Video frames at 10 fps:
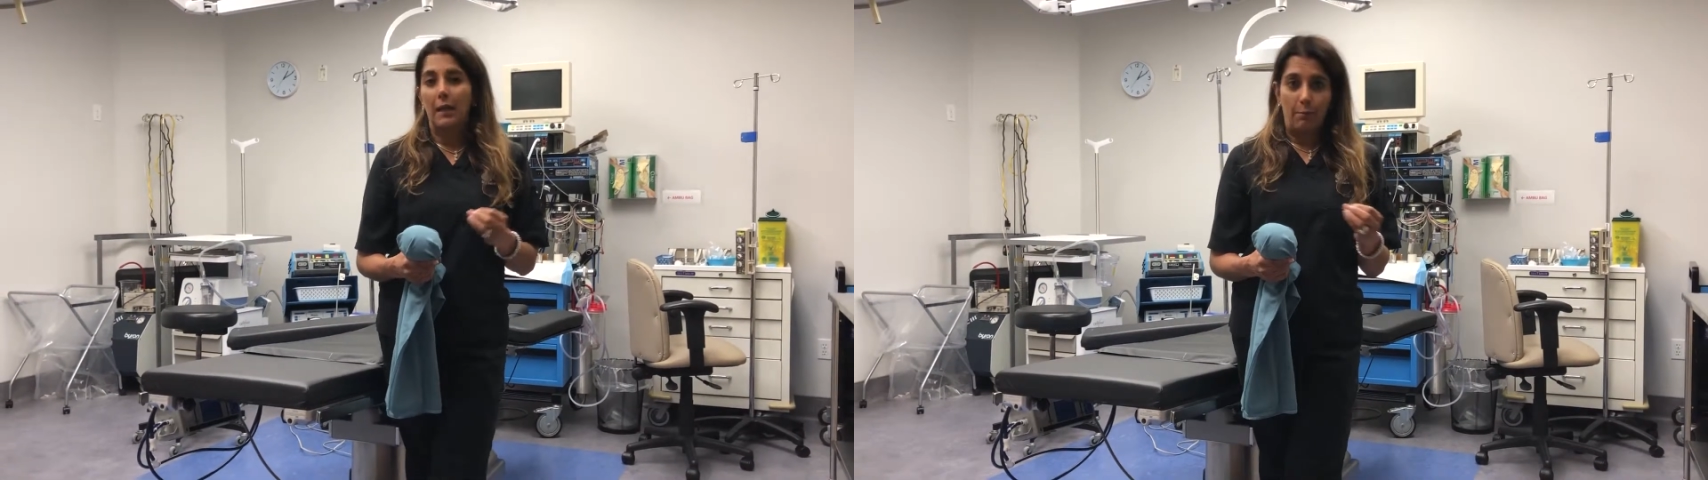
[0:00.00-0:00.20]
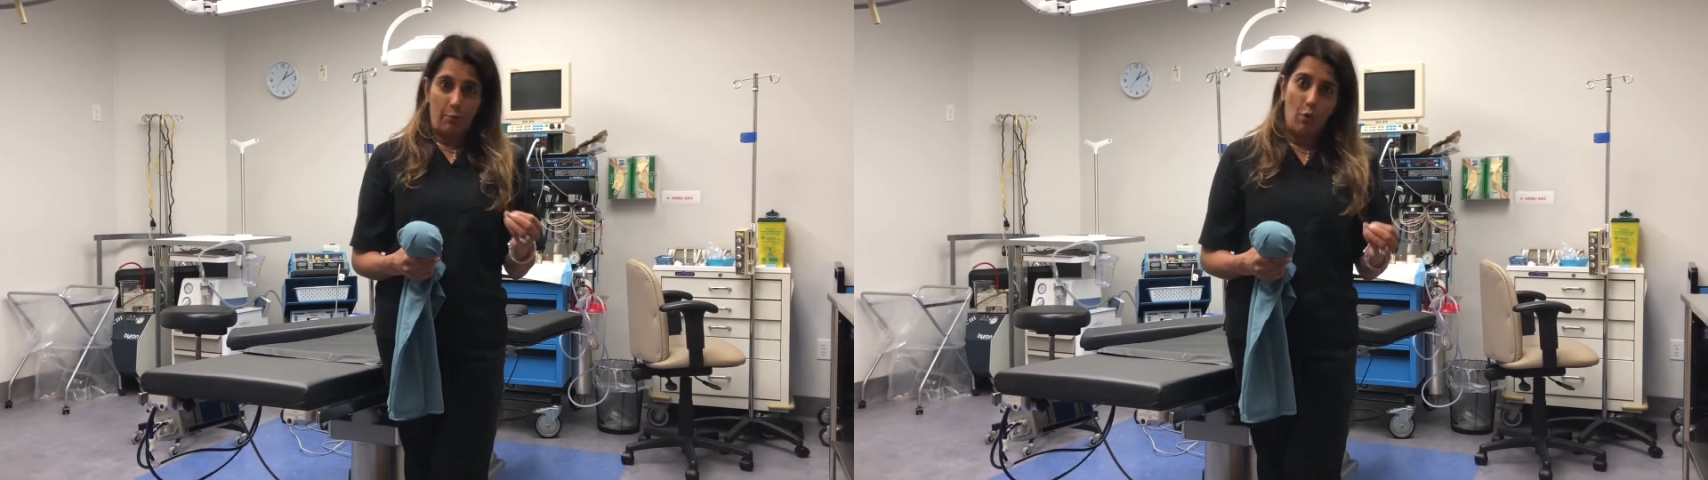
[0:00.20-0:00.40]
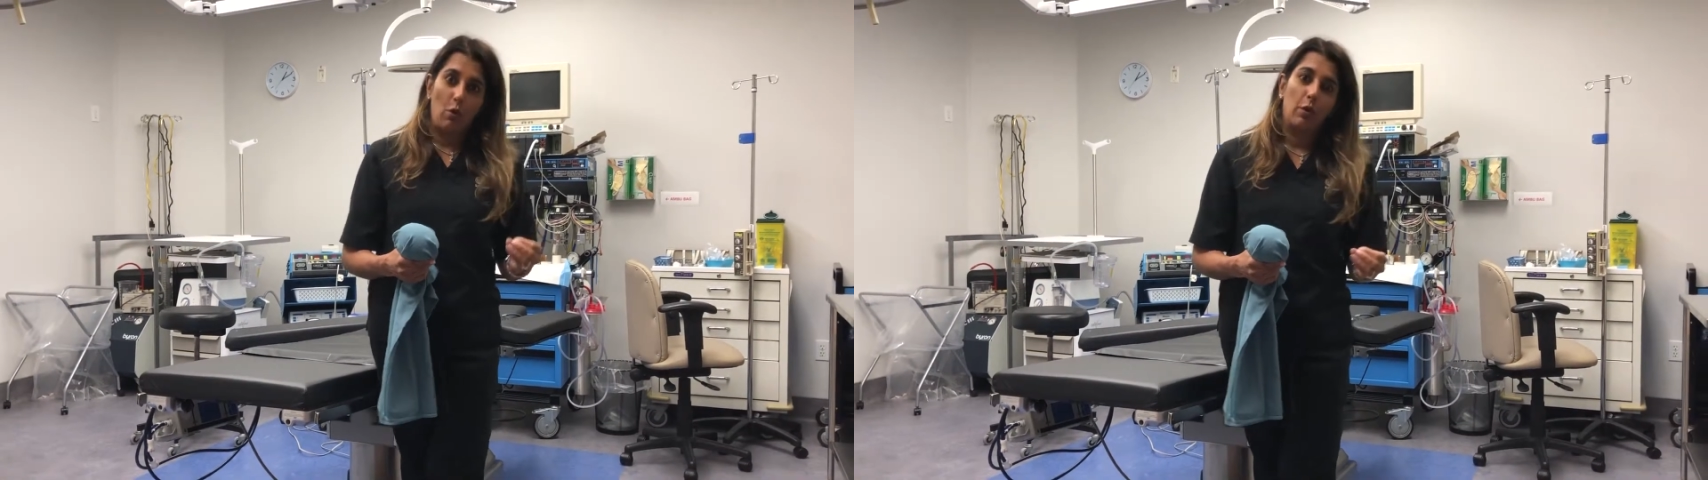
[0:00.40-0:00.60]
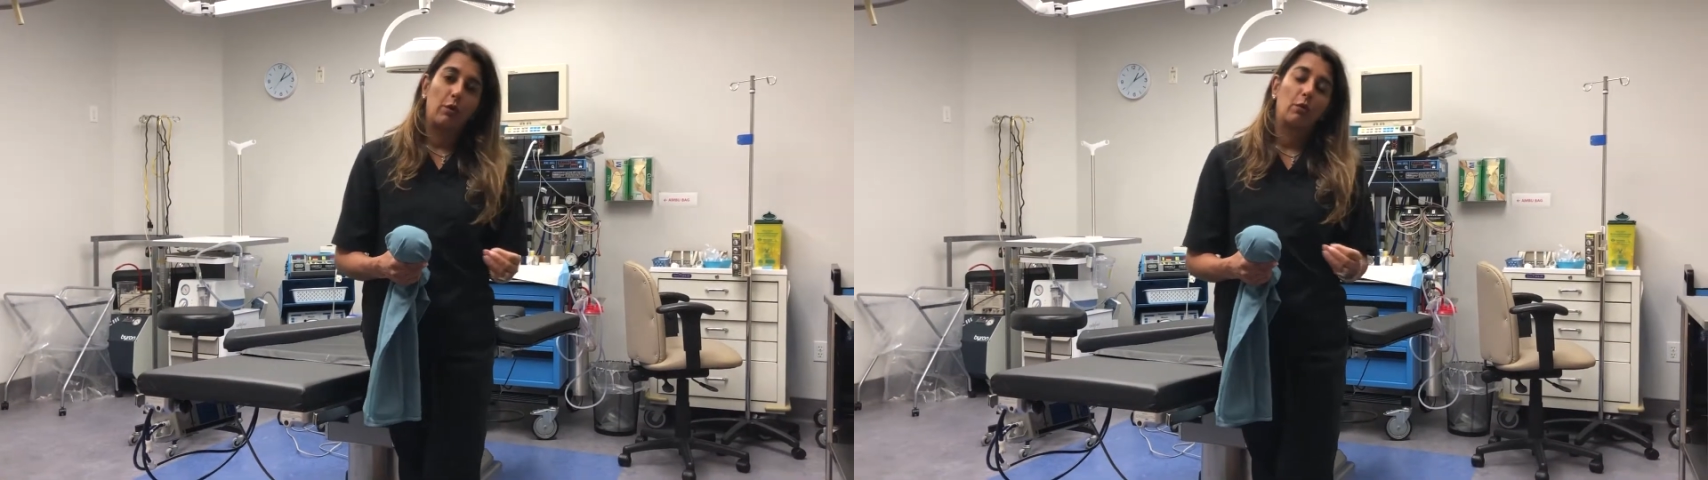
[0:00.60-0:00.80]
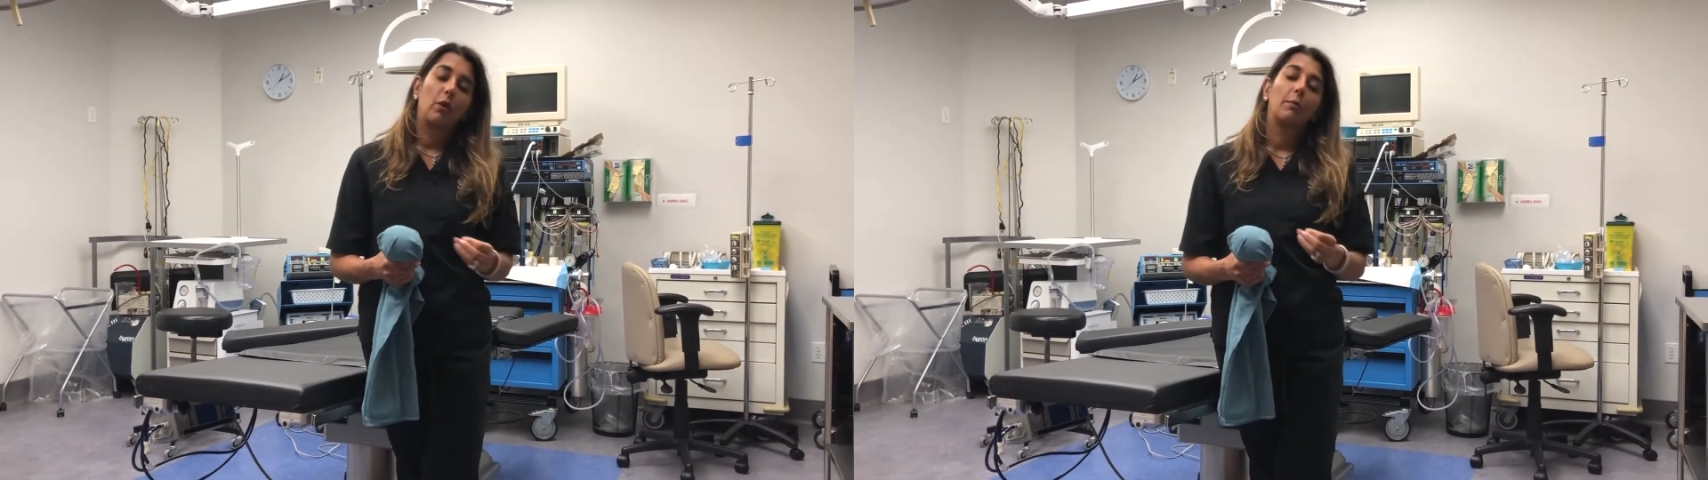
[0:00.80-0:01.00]

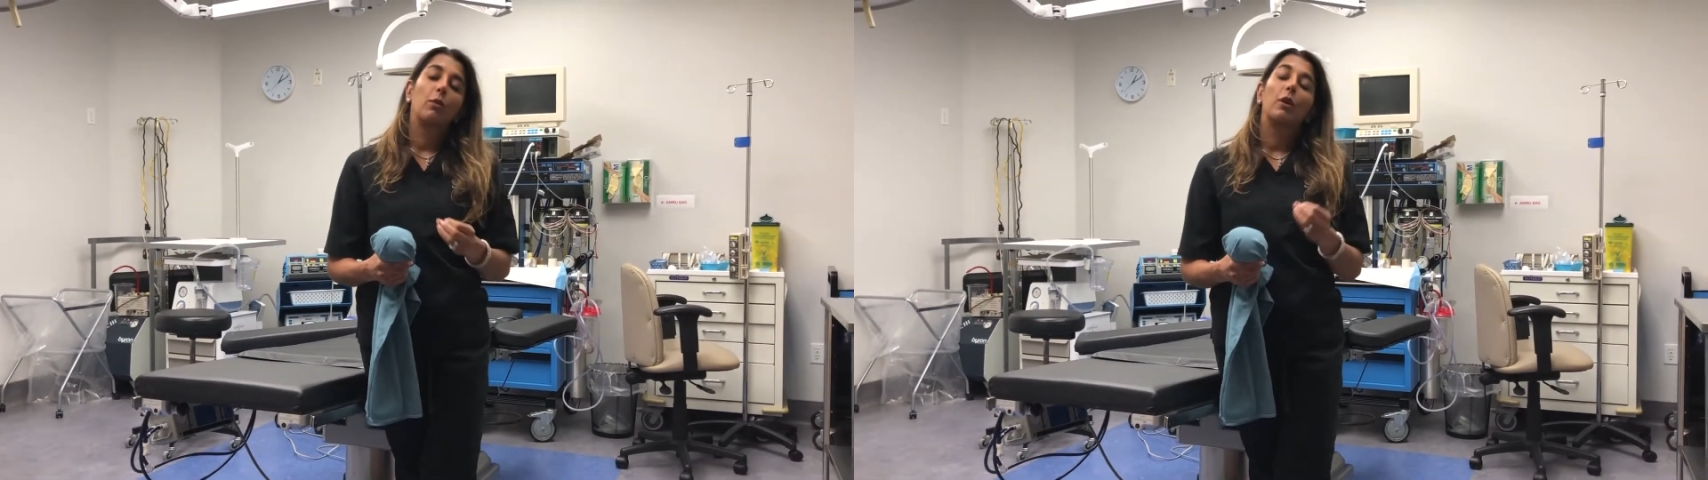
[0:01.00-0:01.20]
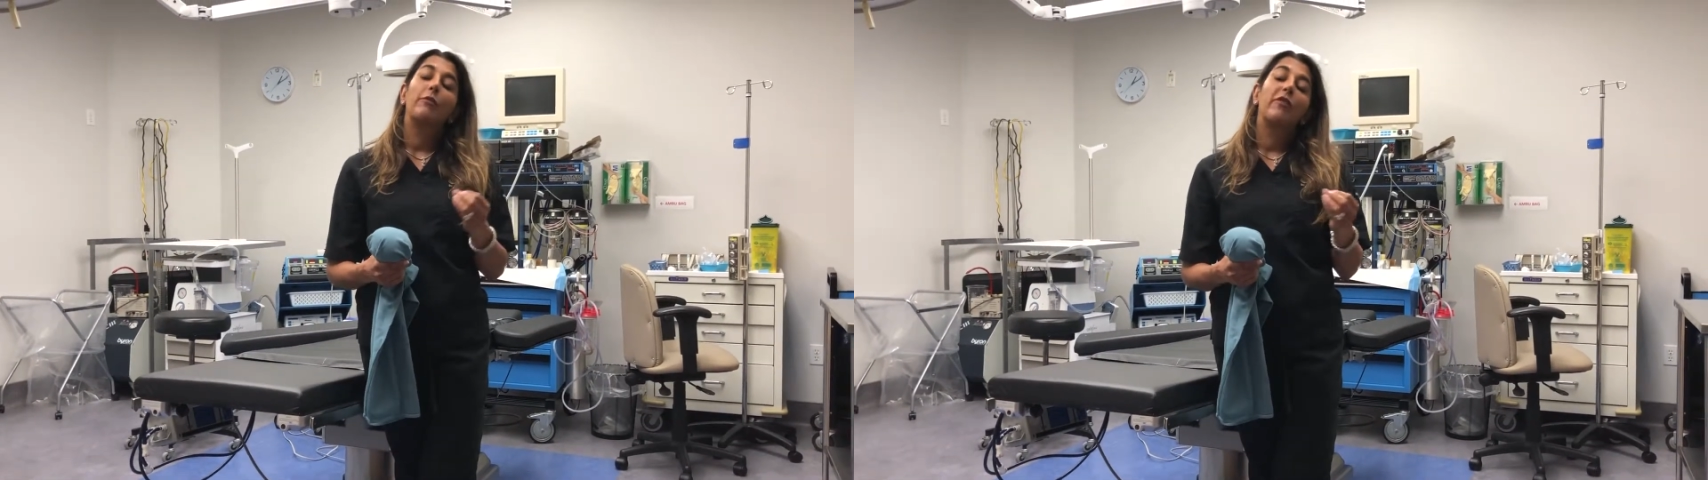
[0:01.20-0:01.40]
important, or more